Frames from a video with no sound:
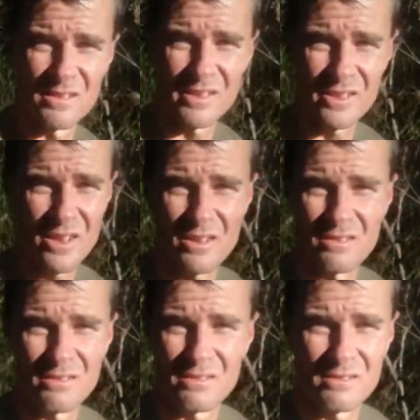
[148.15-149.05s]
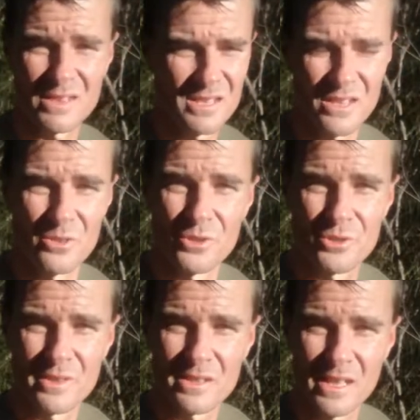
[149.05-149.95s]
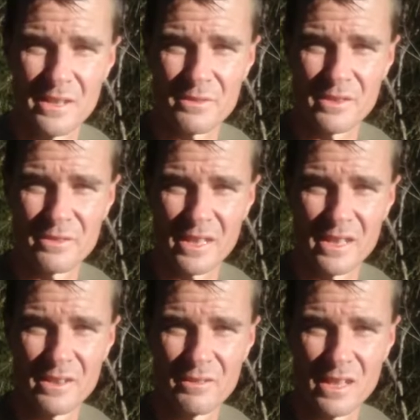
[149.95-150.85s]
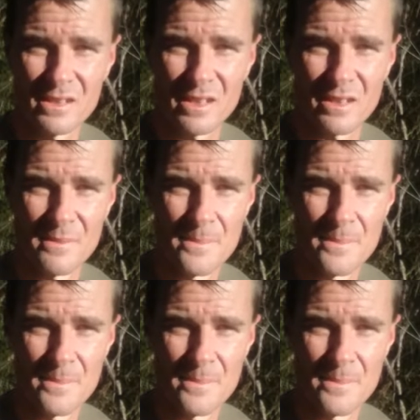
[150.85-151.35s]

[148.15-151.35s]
you don't, there's no nutrients left if they can even get there.